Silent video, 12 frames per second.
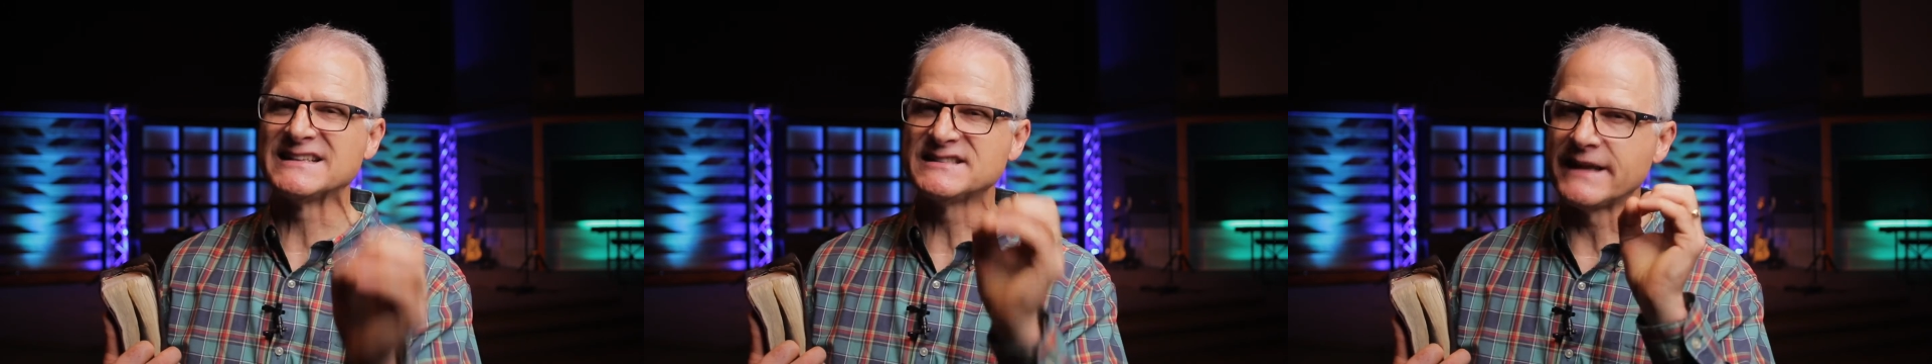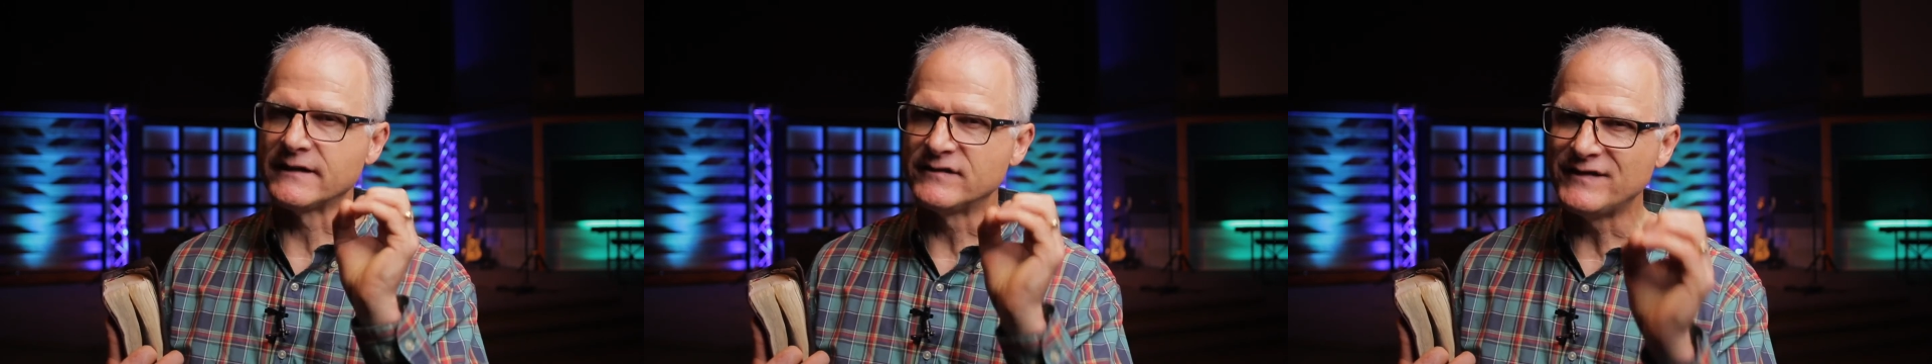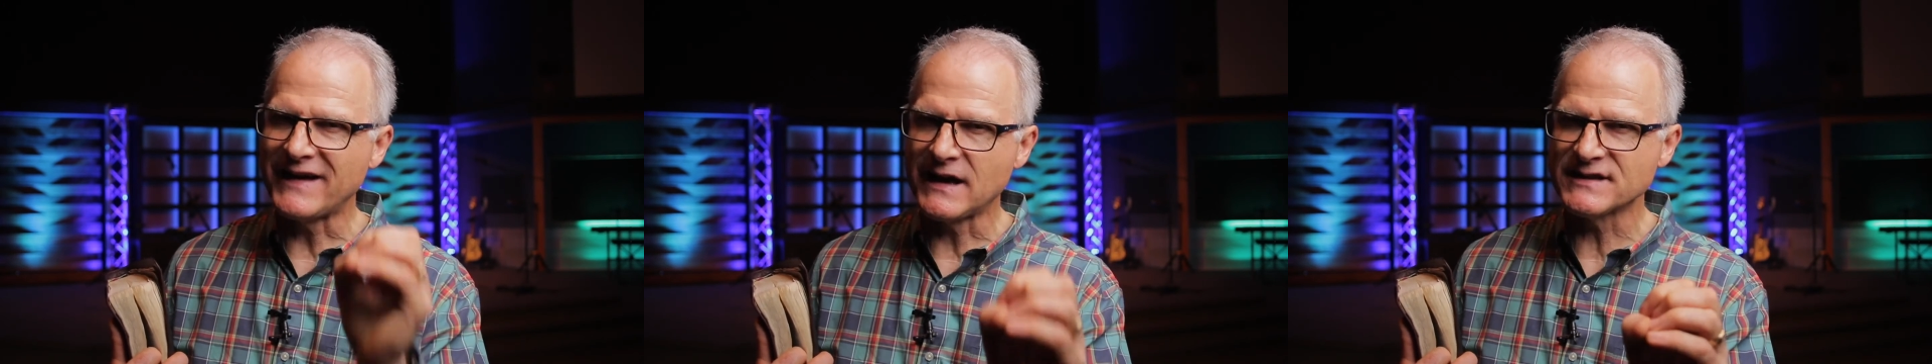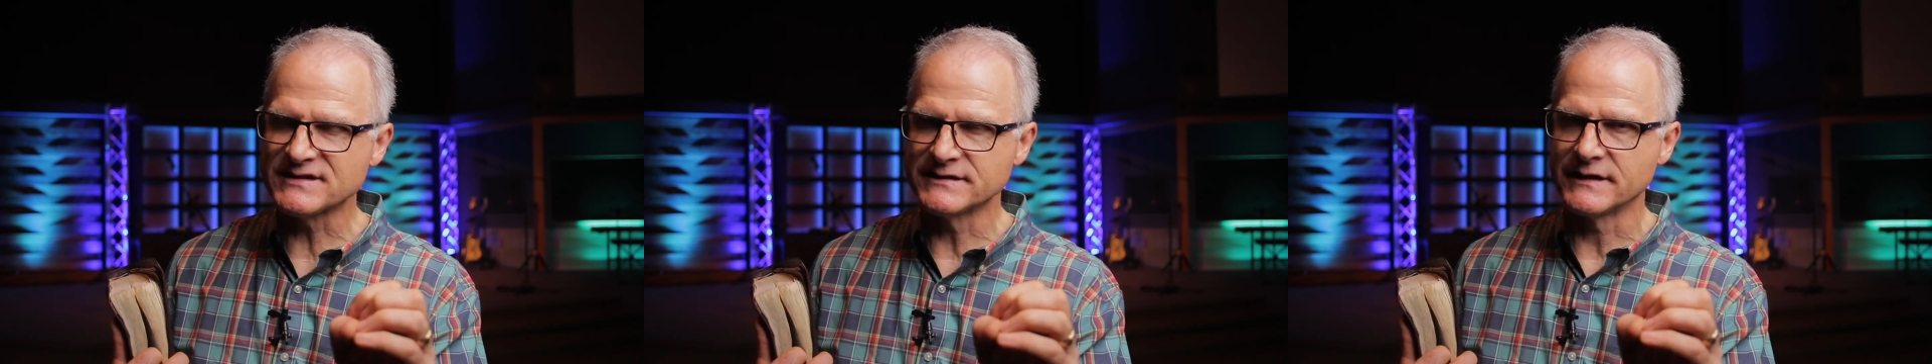
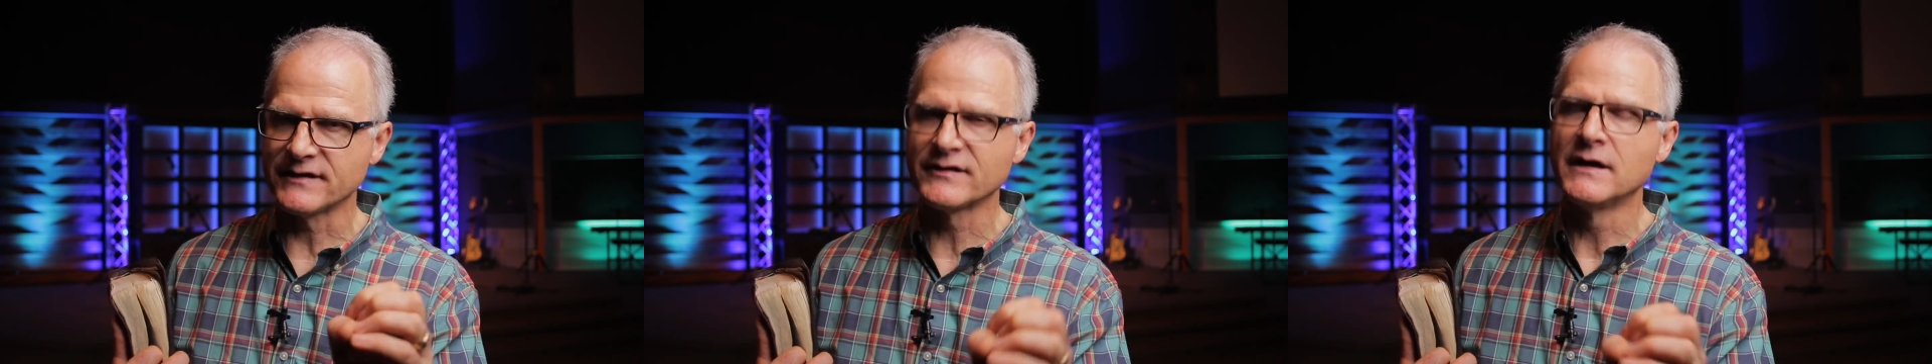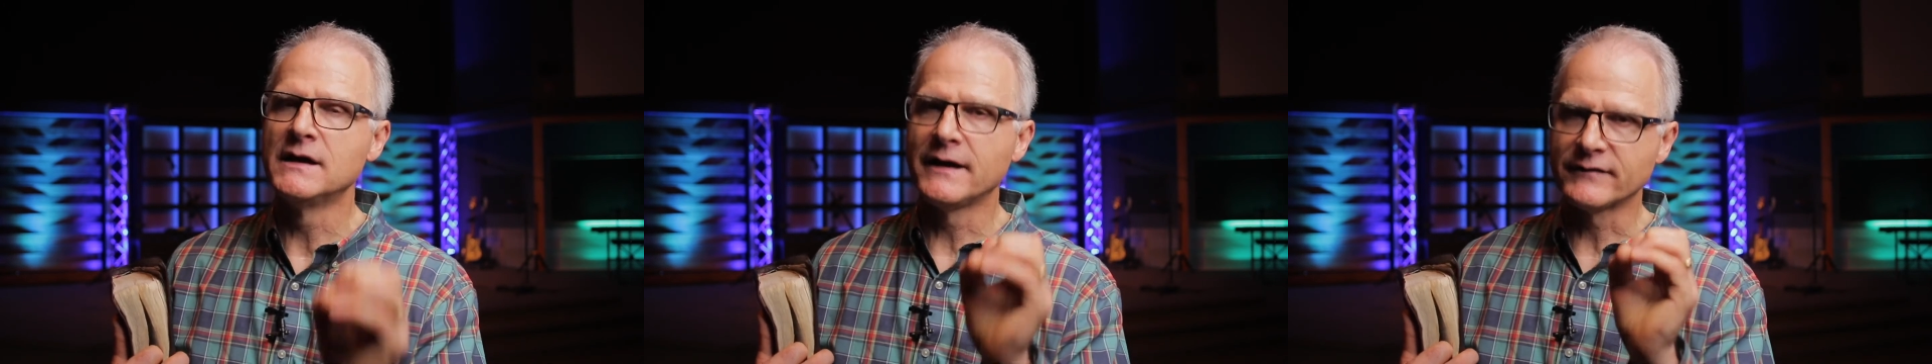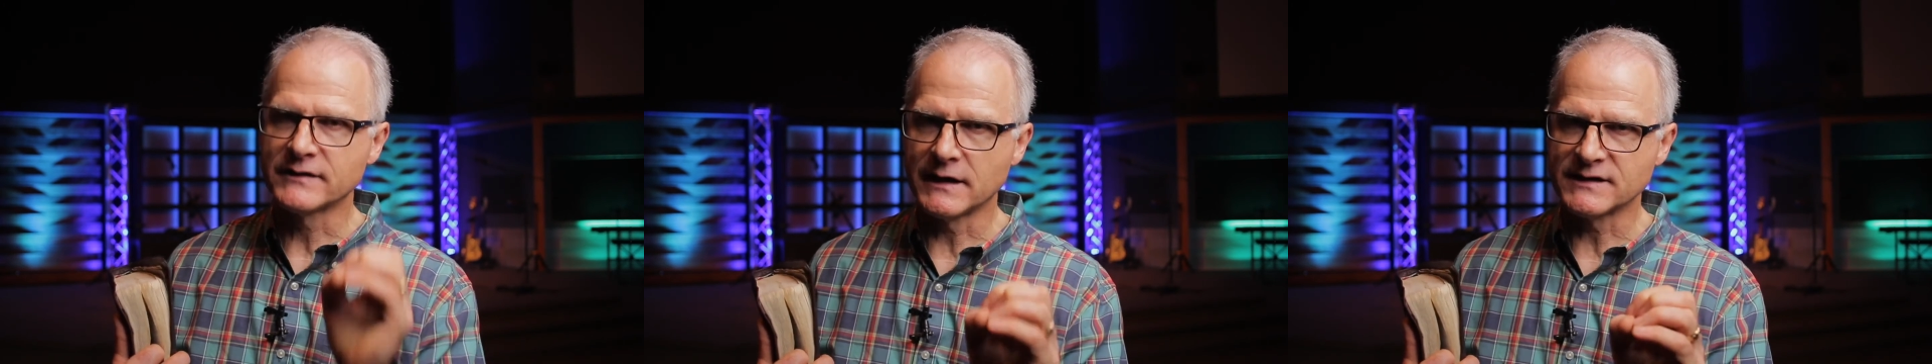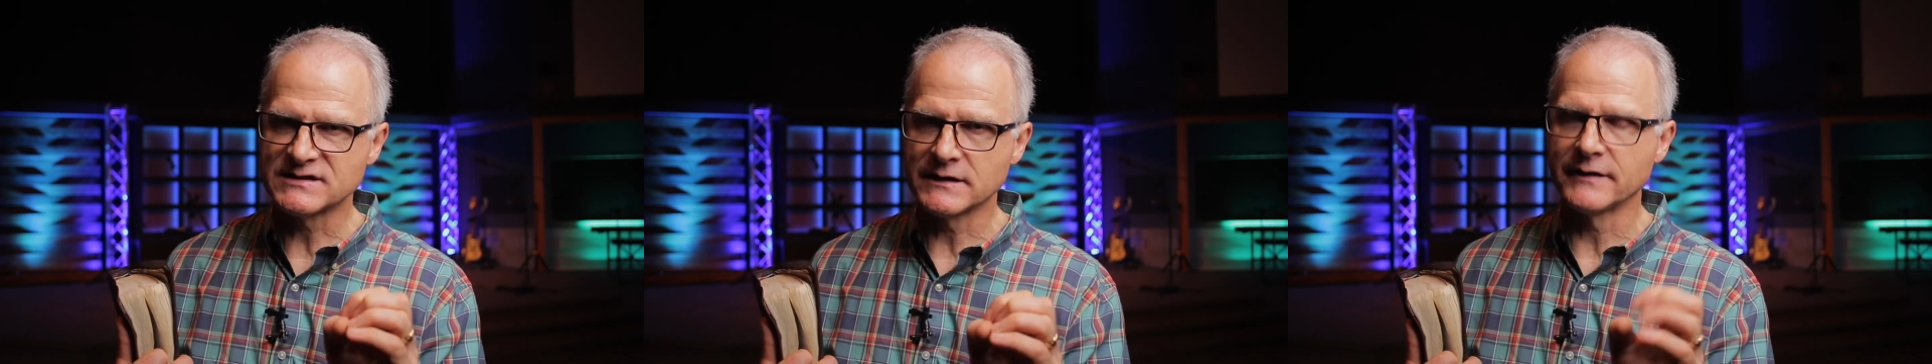steadfastness of
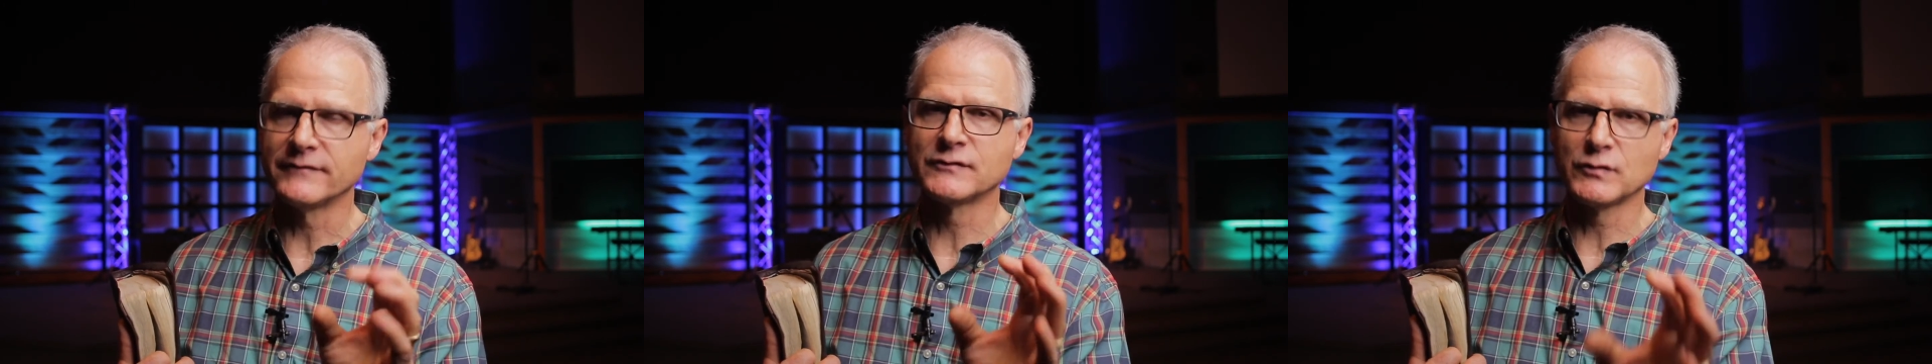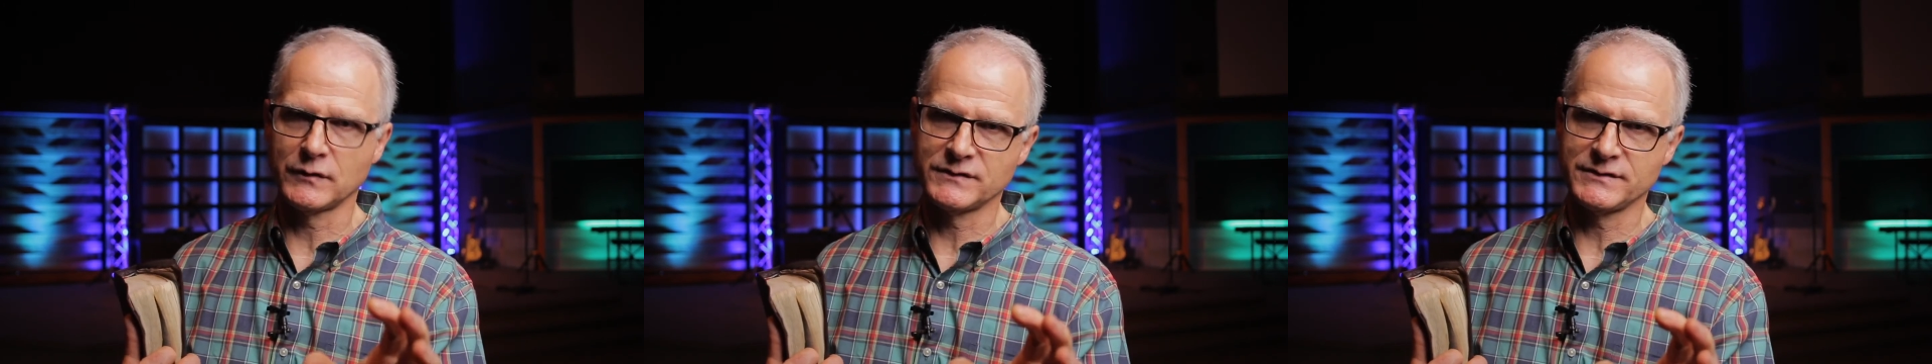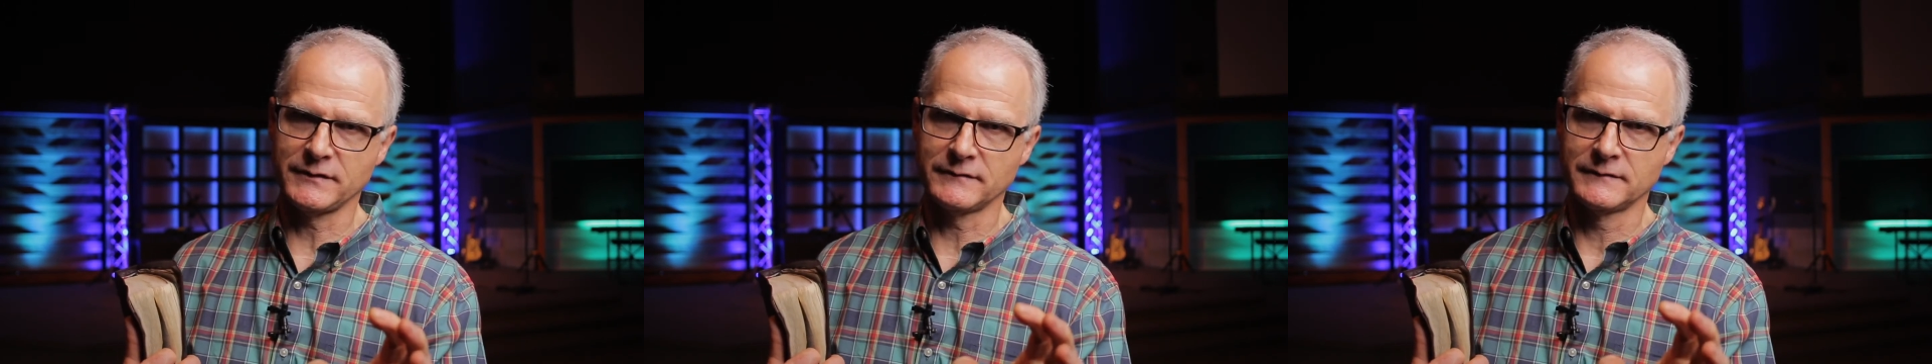God's love toward you.